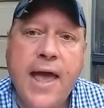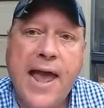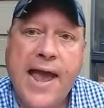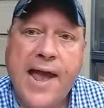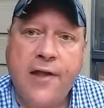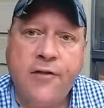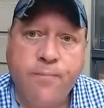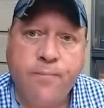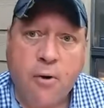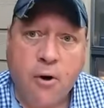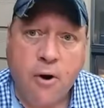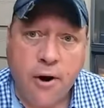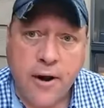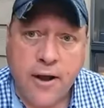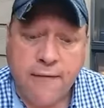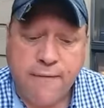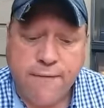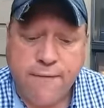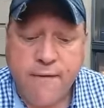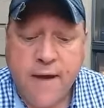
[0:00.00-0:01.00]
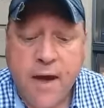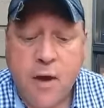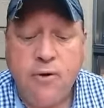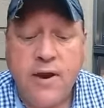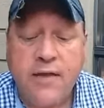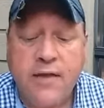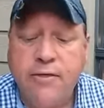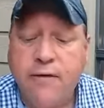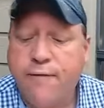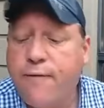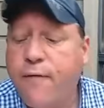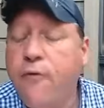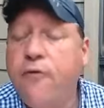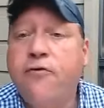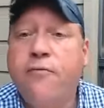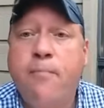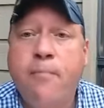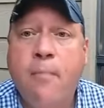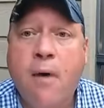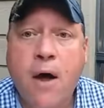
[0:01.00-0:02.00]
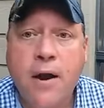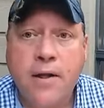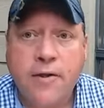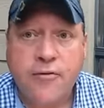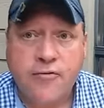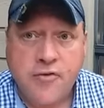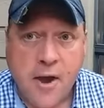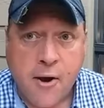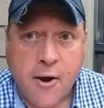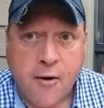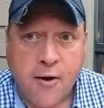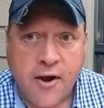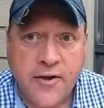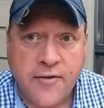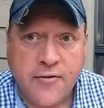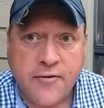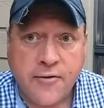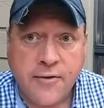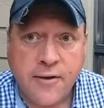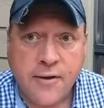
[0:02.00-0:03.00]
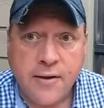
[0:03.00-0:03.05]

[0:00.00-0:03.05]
as part of founding the first monasteries